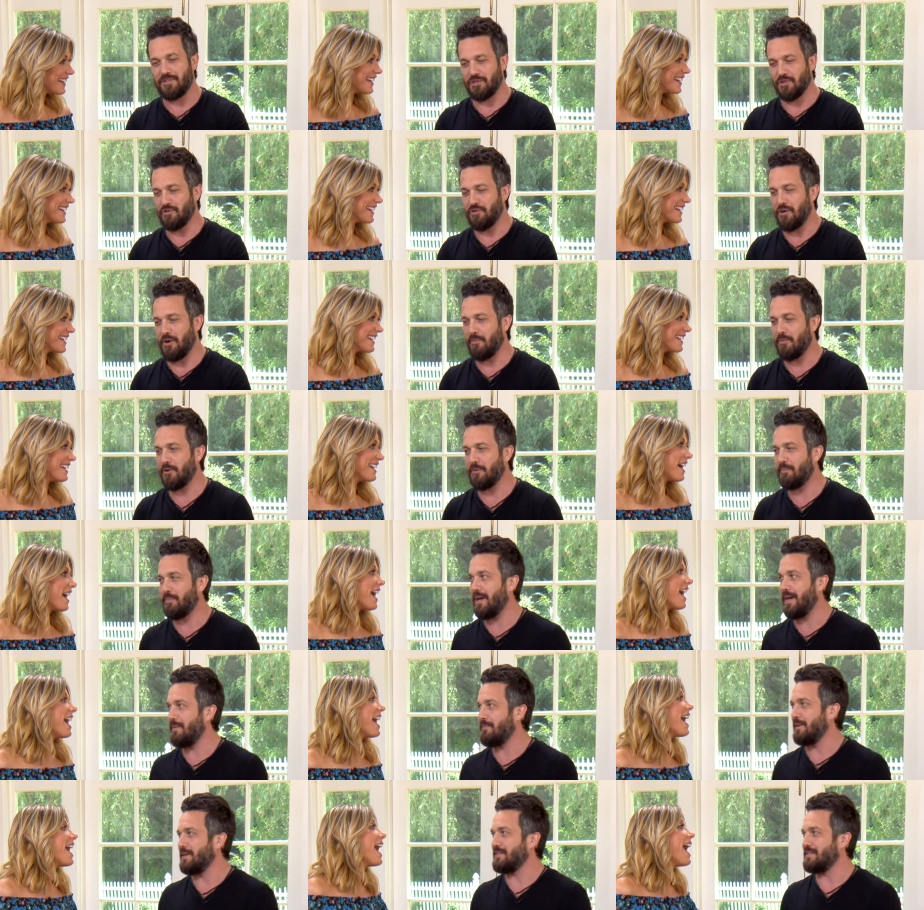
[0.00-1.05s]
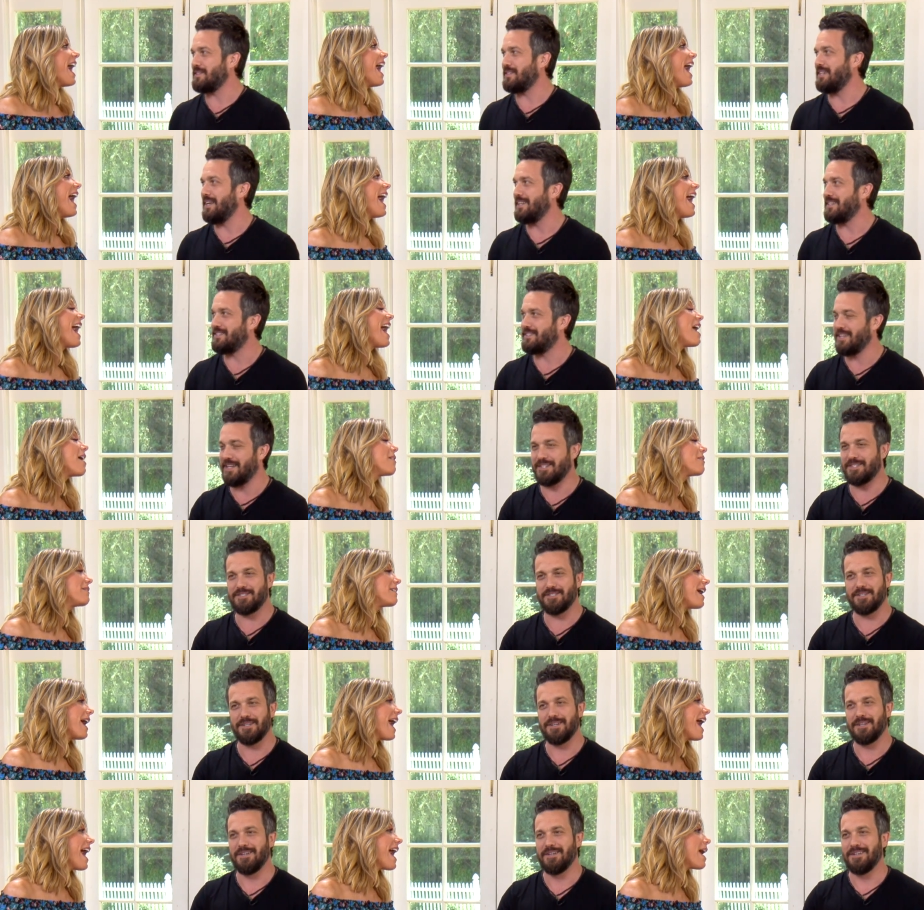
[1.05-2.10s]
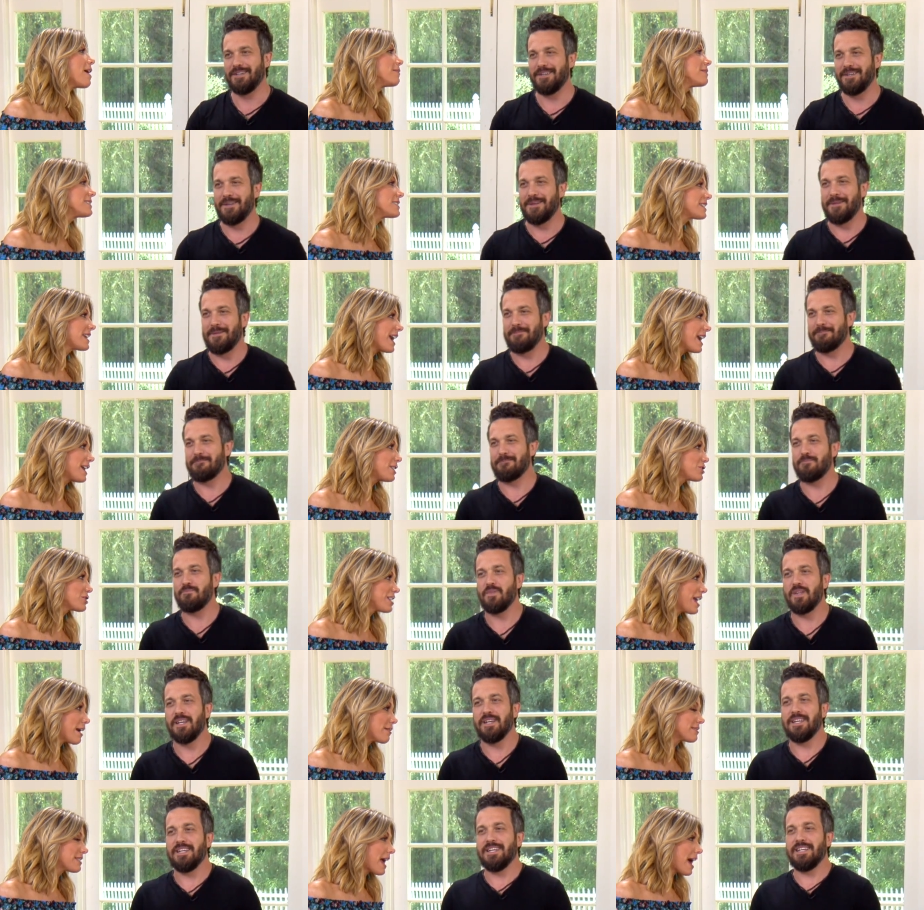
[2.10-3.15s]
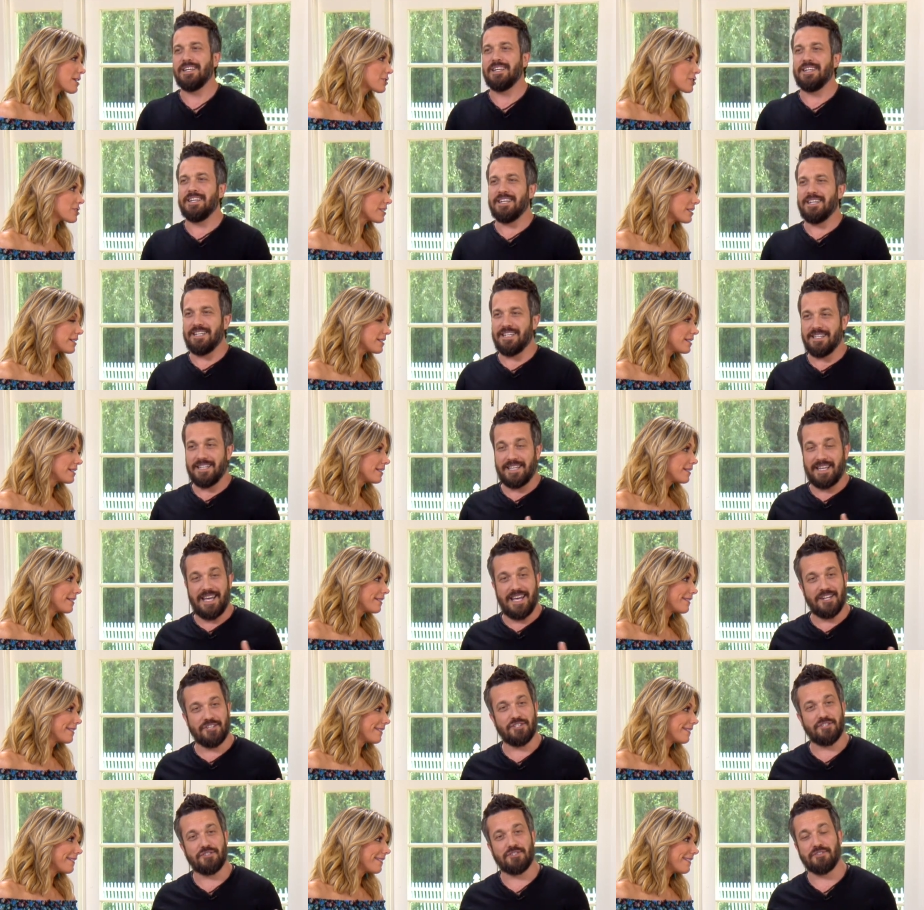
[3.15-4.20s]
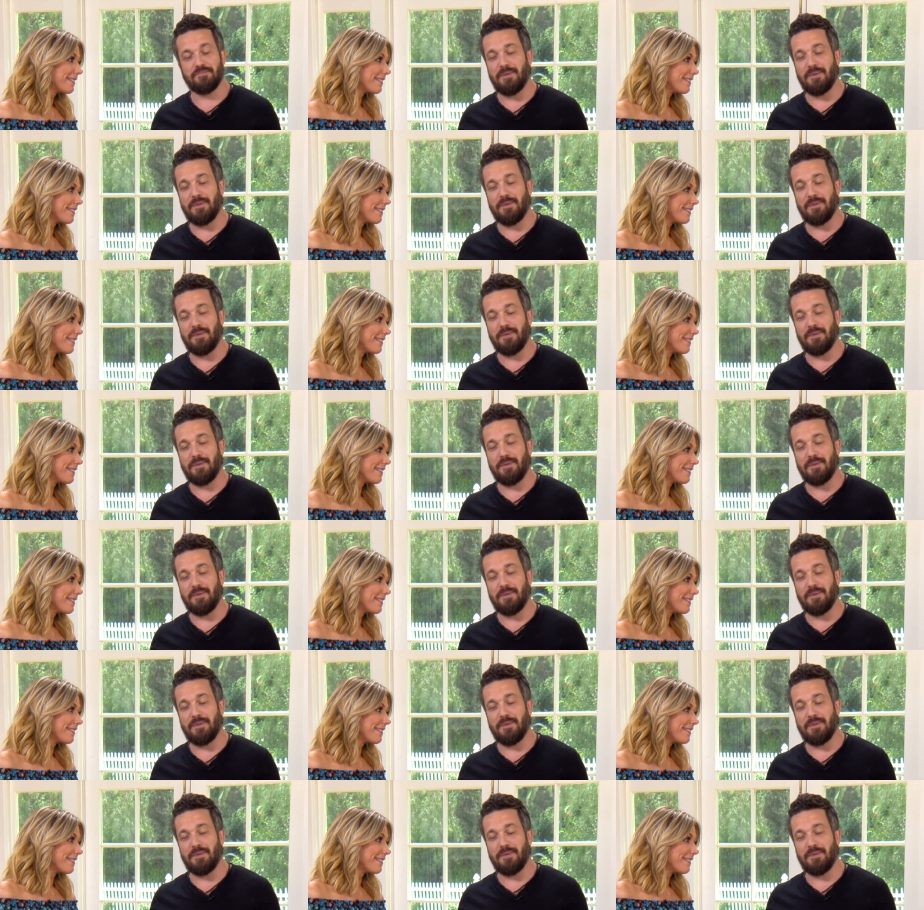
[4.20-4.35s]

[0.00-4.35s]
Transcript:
Speaker 1: so no more babies. How? how
Speaker 2: how is Gage and how's Ashley? Yeah.
Speaker 1: Gage is